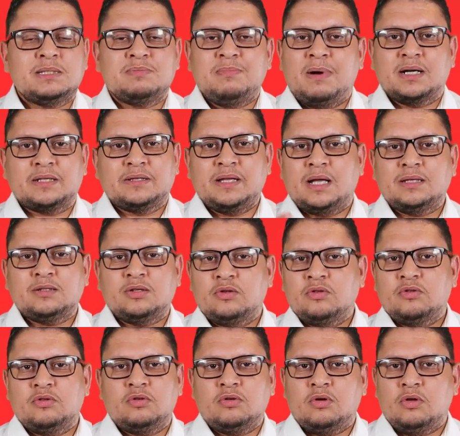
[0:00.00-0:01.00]
It's marked that
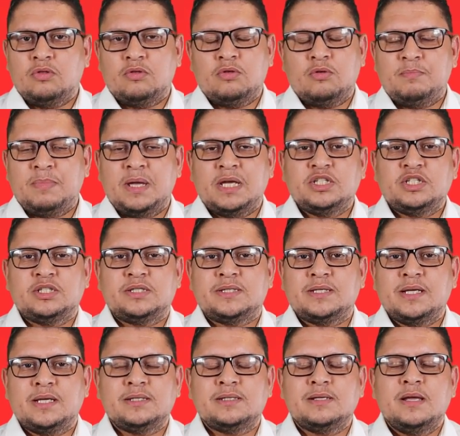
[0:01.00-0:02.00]
on the on the page. It
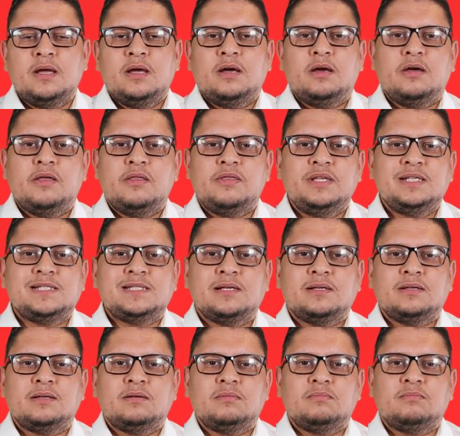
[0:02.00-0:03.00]
says uh, this
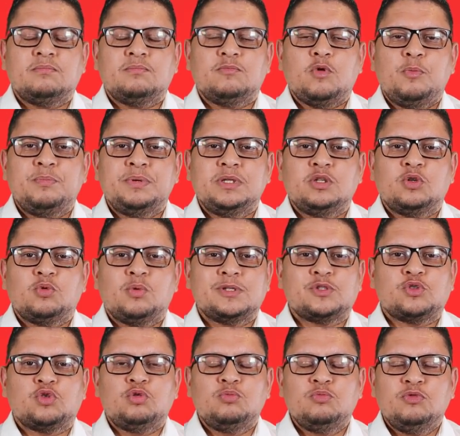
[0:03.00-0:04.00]
um, opinion
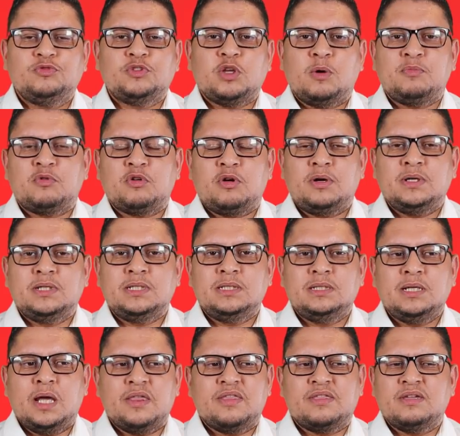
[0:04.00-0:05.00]
was removed
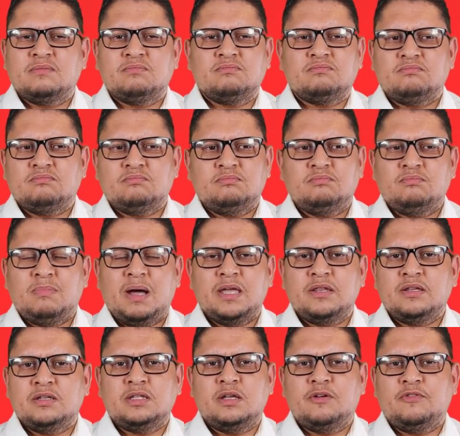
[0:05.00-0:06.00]
temporarily. I think
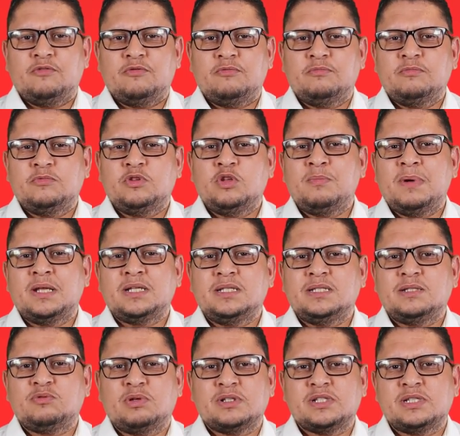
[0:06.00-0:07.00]
by the uh, demand
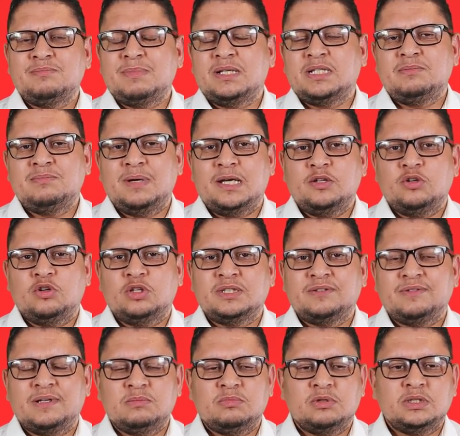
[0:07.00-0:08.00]
it was demanded by the
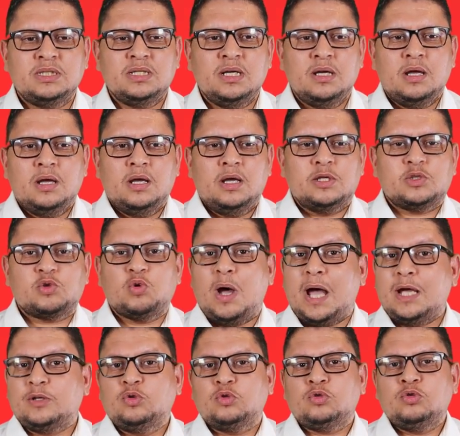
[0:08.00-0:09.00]
notified body. So
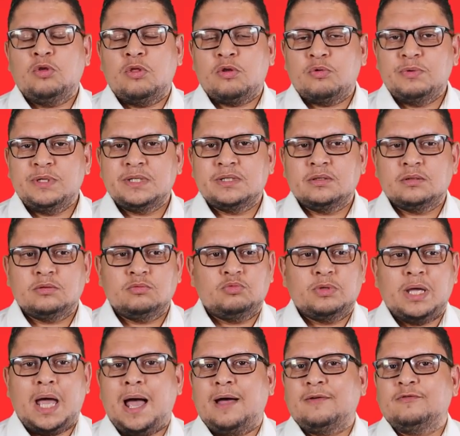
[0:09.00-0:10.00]
I don't know the reason.
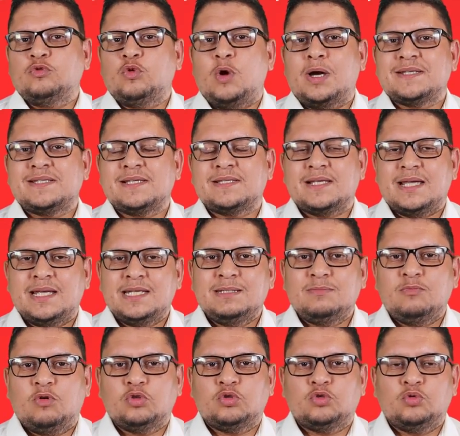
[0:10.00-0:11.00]
We have no access
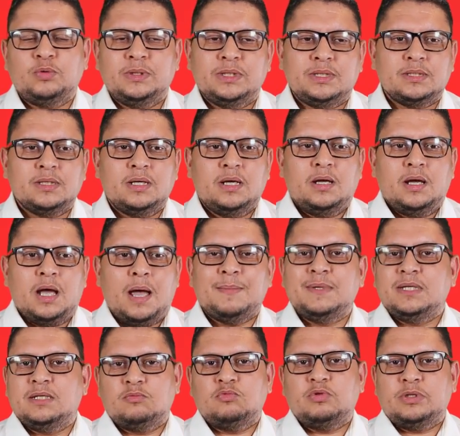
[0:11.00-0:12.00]
anymore to it. I
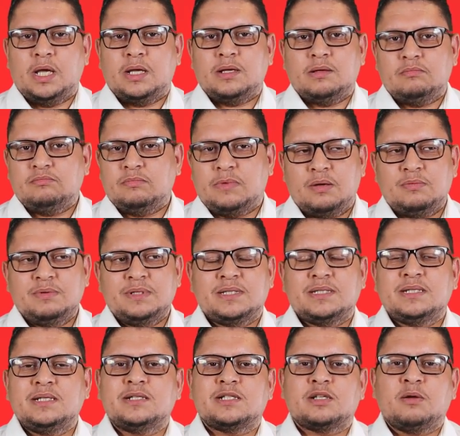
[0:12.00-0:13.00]
mean, we there is
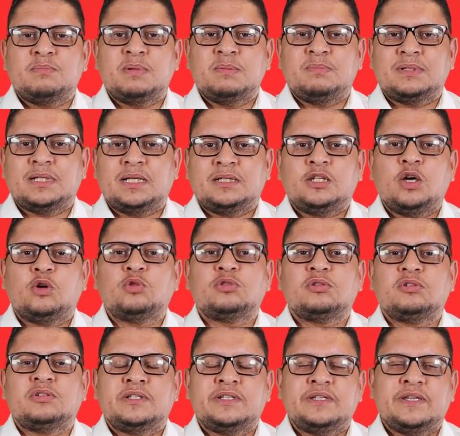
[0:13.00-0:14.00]
still some people that
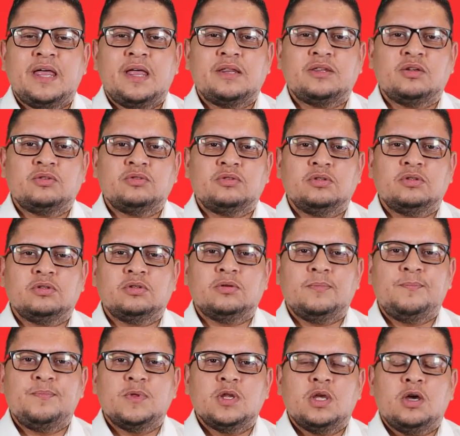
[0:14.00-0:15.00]
downloaded that on
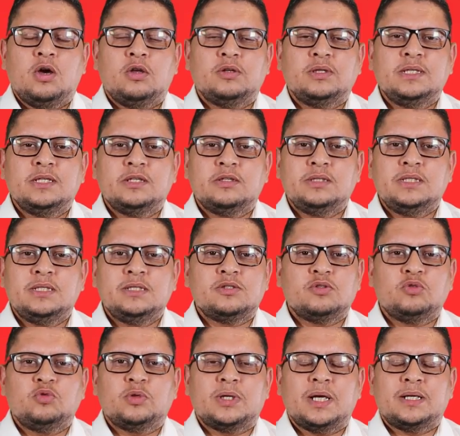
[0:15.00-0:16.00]
the on LinkedIn.
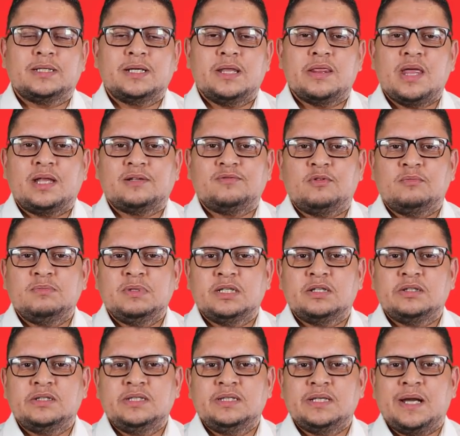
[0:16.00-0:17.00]
So you can get that from
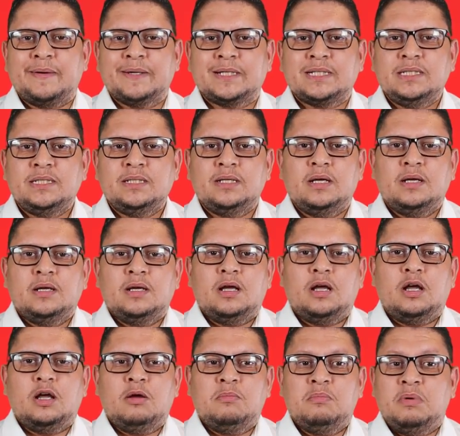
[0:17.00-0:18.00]
LinkedIn directly.
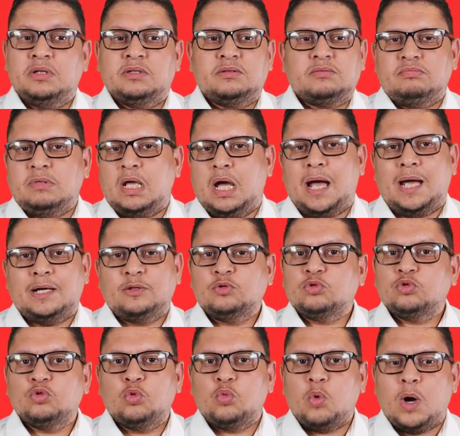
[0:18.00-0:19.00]
Uh, but yeah, I
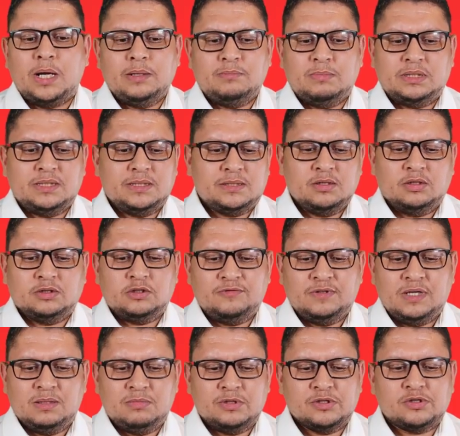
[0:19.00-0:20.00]
don't know why, but it's not
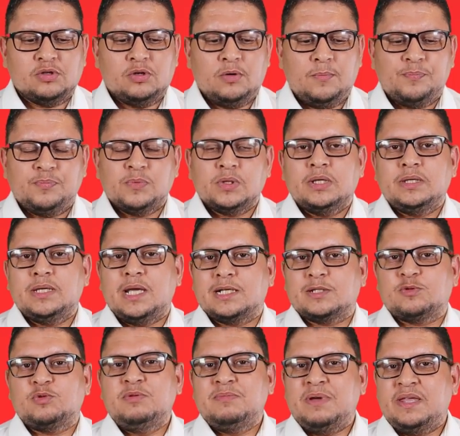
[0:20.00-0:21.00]
available. So
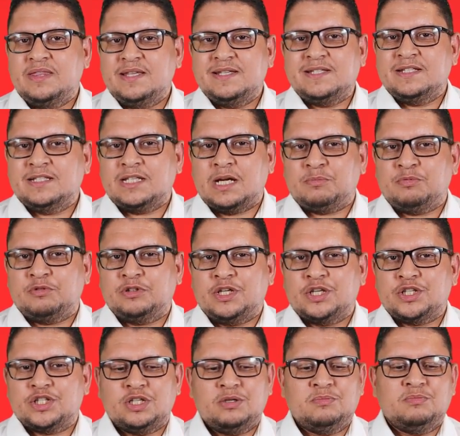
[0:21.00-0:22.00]
yes, we made this
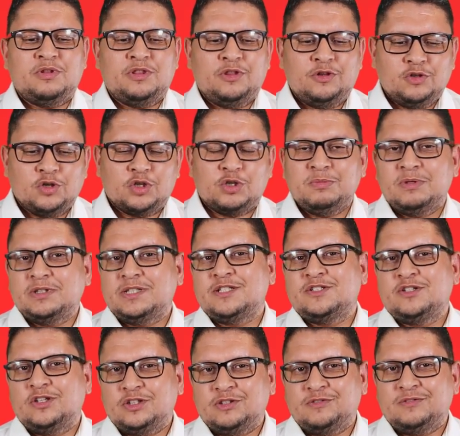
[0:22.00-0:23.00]
interpretation, but the document
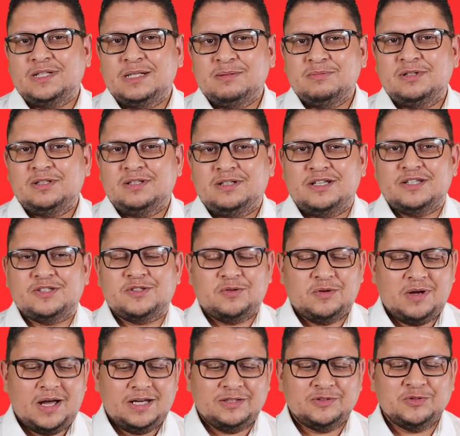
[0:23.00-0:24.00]
is not available.
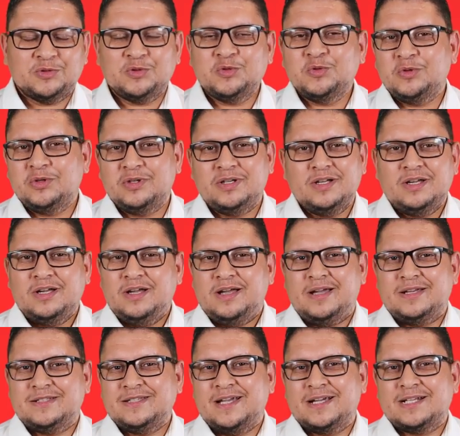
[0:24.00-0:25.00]
So I don't know
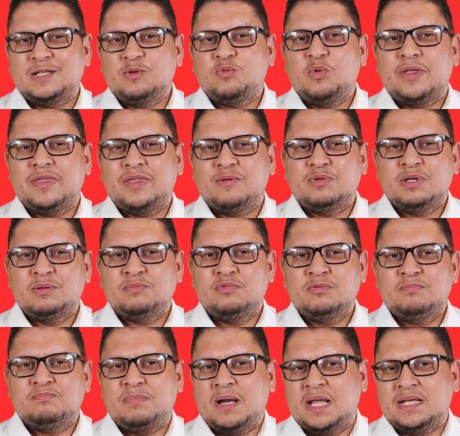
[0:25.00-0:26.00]
exactly when they will
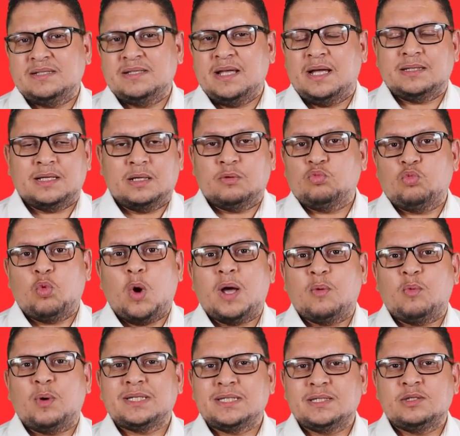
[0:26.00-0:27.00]
place that and
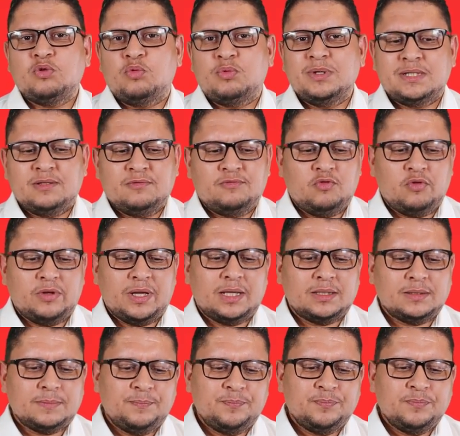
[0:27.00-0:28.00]
wh what is the reason for
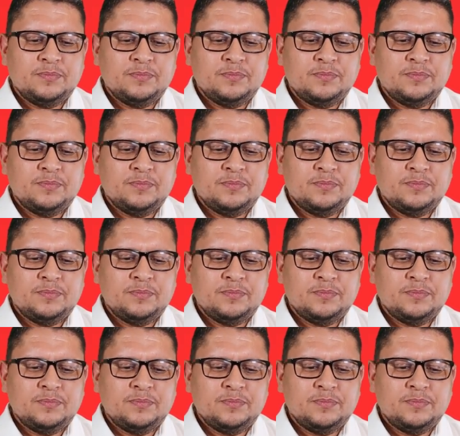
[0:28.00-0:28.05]
that.